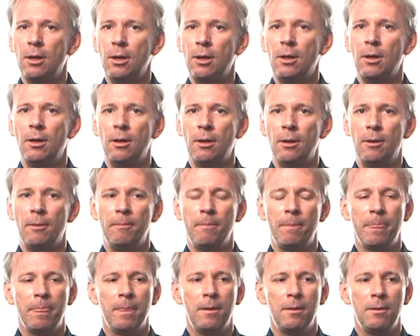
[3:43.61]

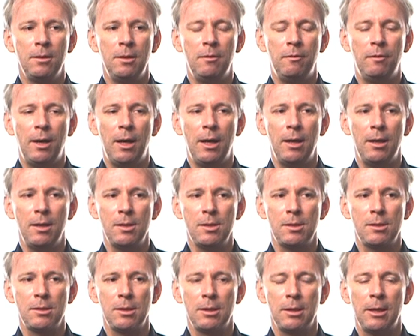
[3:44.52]
um,
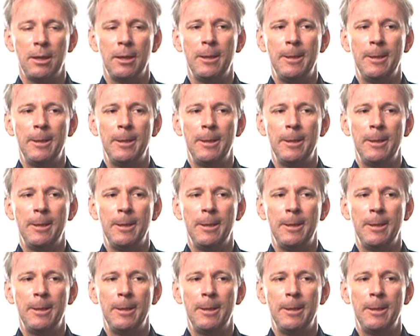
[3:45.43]
device